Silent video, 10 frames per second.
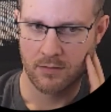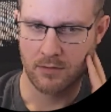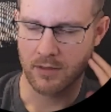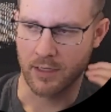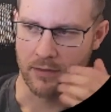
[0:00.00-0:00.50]

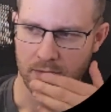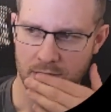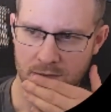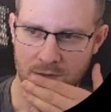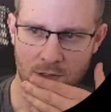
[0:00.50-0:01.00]
Okay,
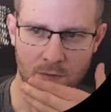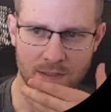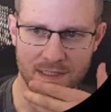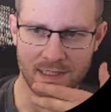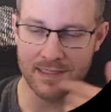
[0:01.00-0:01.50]
so
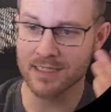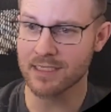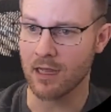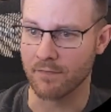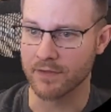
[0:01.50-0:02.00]
it's
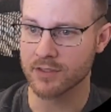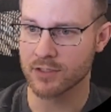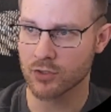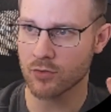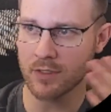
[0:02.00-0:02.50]
self. It's
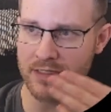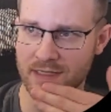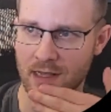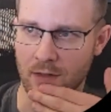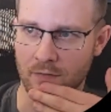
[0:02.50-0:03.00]
destroy
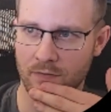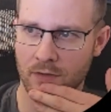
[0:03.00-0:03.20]
self.